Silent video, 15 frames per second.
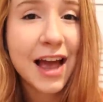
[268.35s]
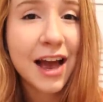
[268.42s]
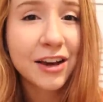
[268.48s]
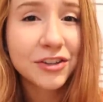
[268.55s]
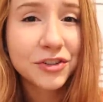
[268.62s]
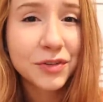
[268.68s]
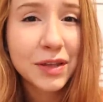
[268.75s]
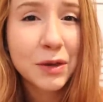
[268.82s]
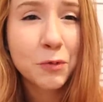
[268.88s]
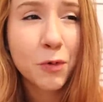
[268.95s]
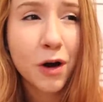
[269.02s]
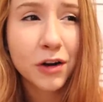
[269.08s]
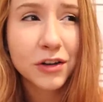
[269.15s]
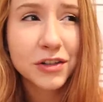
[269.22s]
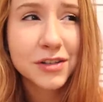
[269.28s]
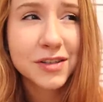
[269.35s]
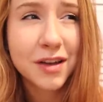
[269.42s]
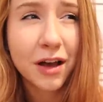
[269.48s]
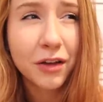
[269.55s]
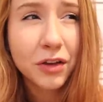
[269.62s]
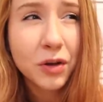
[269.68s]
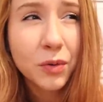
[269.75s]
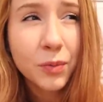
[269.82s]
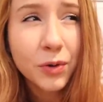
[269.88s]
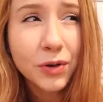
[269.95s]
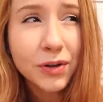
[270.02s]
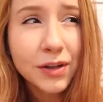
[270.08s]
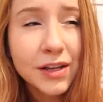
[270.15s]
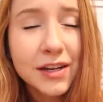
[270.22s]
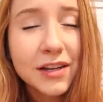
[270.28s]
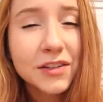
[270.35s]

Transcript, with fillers: actually water soluble.